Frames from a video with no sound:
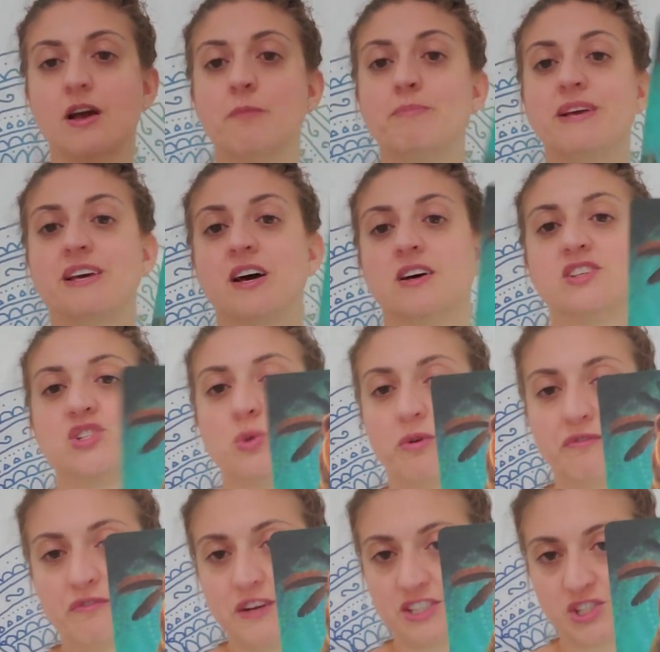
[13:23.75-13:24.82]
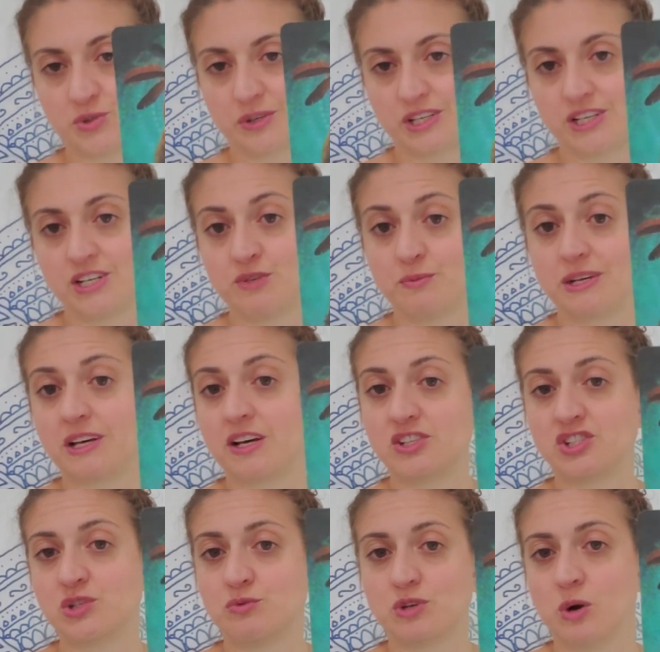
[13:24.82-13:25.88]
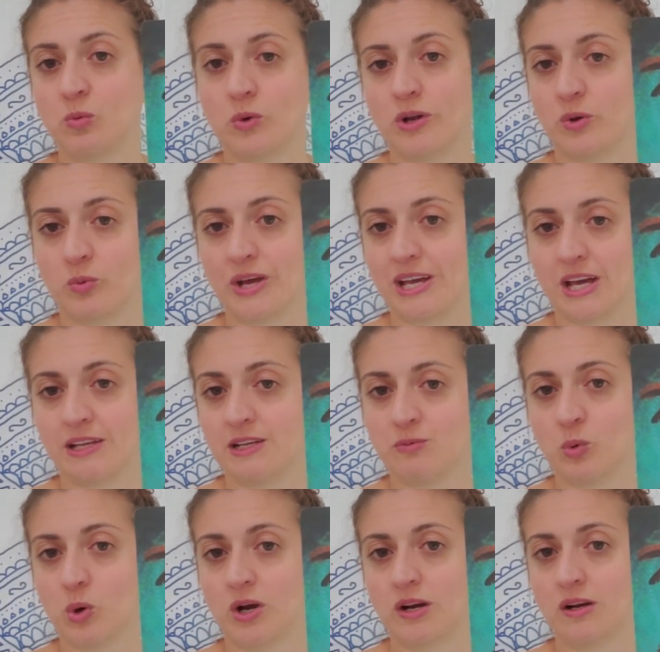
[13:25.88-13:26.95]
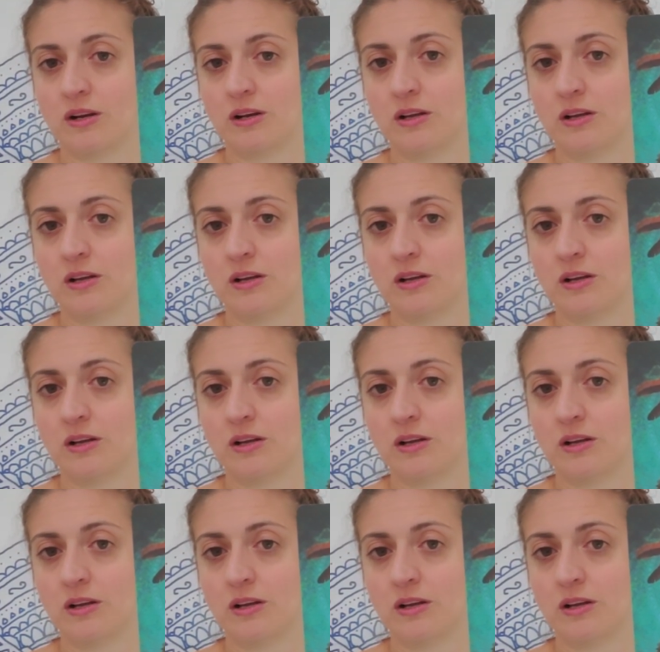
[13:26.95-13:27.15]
because you're frustrated and because you don't want to wait anymore.